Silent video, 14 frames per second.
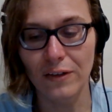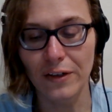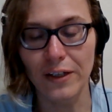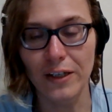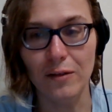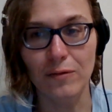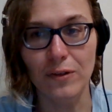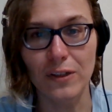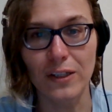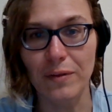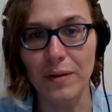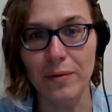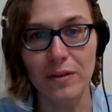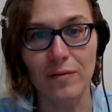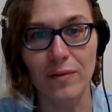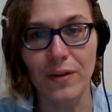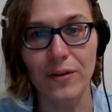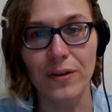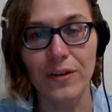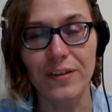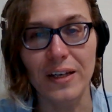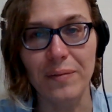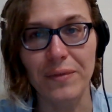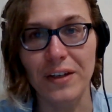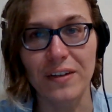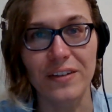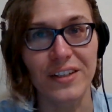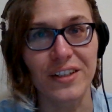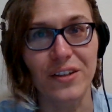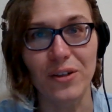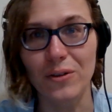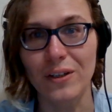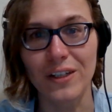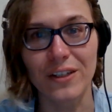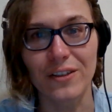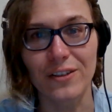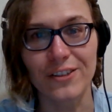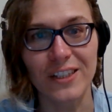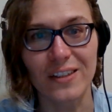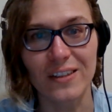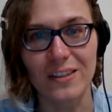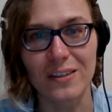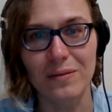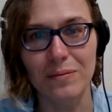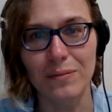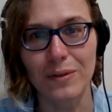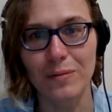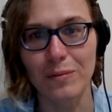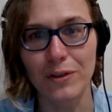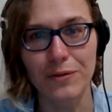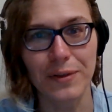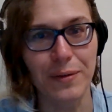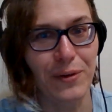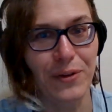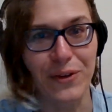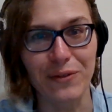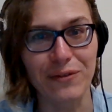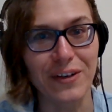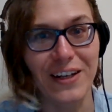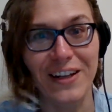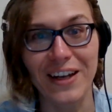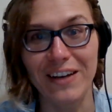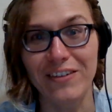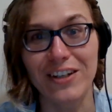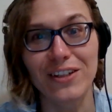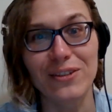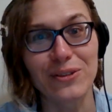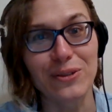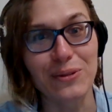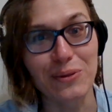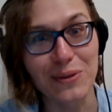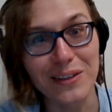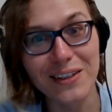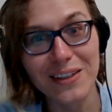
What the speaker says: helpful. Like people have been through the same things, they totally understand it, but most people don't fucking have a clue